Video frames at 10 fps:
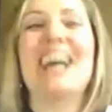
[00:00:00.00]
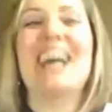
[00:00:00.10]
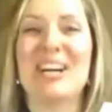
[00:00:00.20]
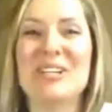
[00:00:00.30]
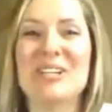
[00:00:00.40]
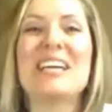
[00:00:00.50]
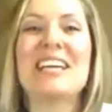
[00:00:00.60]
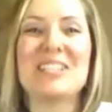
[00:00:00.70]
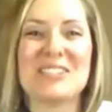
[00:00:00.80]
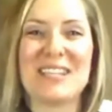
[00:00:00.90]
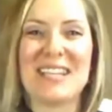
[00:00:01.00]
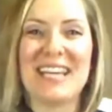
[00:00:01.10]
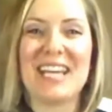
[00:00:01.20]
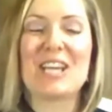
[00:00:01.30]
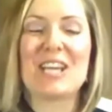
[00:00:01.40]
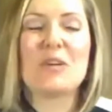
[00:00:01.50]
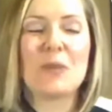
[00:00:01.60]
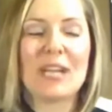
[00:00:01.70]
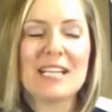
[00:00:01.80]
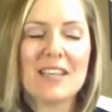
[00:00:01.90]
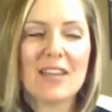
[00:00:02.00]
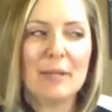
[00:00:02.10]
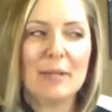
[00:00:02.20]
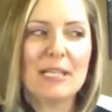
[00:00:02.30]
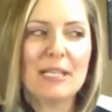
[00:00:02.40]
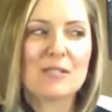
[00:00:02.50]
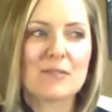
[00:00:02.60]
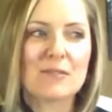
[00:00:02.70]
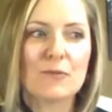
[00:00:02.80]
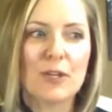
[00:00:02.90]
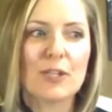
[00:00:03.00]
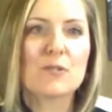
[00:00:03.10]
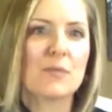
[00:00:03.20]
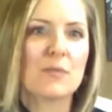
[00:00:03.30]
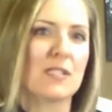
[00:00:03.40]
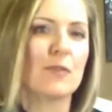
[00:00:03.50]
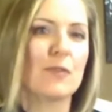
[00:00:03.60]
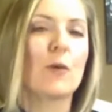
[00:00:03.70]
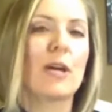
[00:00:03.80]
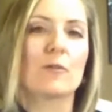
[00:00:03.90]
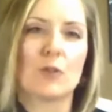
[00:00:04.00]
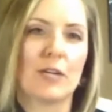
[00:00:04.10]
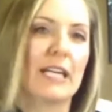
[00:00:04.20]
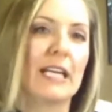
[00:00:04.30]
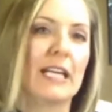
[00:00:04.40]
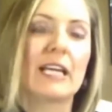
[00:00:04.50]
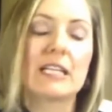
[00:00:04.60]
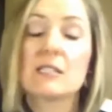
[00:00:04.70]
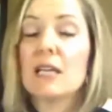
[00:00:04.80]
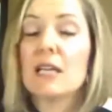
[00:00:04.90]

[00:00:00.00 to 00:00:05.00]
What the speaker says: Now, here's the thing. When I say that, it's a very specific way of creating, and it's